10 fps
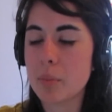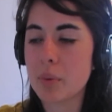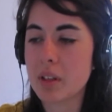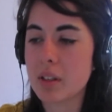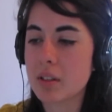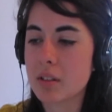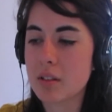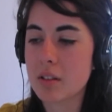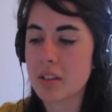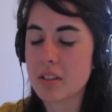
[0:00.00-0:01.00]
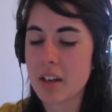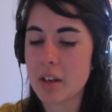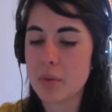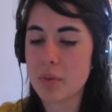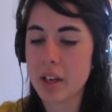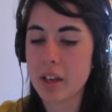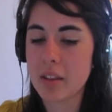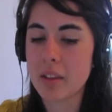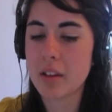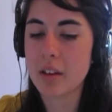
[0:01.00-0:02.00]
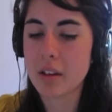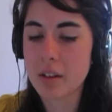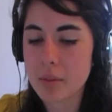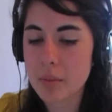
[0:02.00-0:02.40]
but it's kind of like the